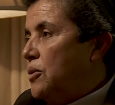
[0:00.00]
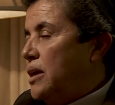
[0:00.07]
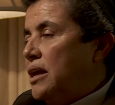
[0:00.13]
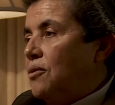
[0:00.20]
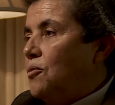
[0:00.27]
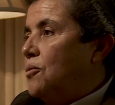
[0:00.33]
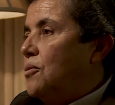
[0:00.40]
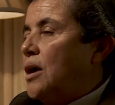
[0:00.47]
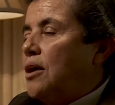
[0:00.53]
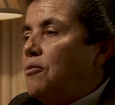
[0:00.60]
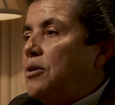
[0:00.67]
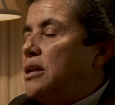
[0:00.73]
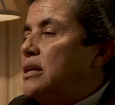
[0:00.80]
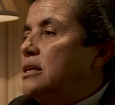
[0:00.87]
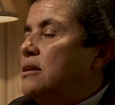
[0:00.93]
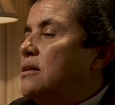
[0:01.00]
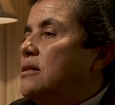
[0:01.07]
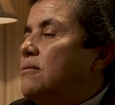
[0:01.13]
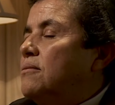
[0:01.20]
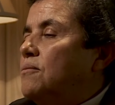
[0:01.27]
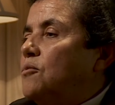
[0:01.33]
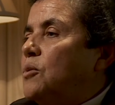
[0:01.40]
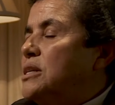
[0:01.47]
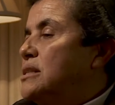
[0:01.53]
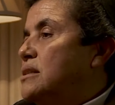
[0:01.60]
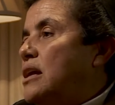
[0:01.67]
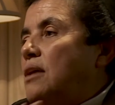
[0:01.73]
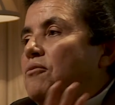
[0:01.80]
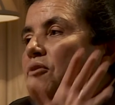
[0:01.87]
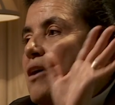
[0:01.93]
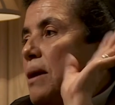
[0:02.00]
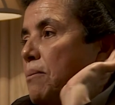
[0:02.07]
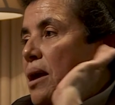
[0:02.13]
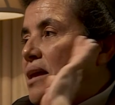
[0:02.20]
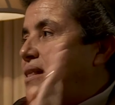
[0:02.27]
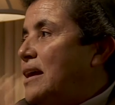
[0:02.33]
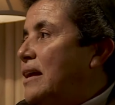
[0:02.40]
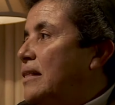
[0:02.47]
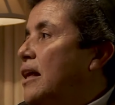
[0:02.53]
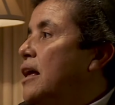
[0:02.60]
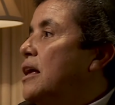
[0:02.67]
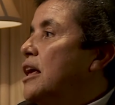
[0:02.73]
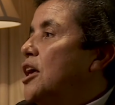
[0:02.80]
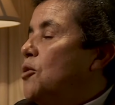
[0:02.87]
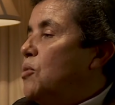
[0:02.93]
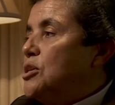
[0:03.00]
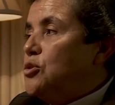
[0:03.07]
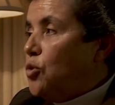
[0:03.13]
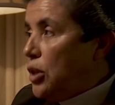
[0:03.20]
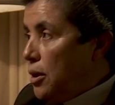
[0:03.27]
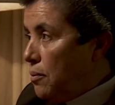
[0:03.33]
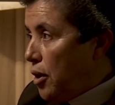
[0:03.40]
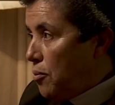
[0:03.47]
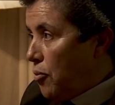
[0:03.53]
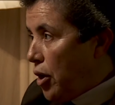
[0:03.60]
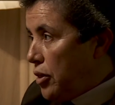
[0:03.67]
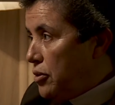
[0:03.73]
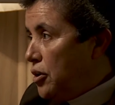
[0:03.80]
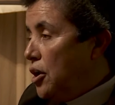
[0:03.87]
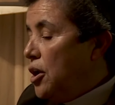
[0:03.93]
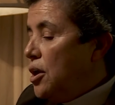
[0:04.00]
he already was dead by then. It was only my mother.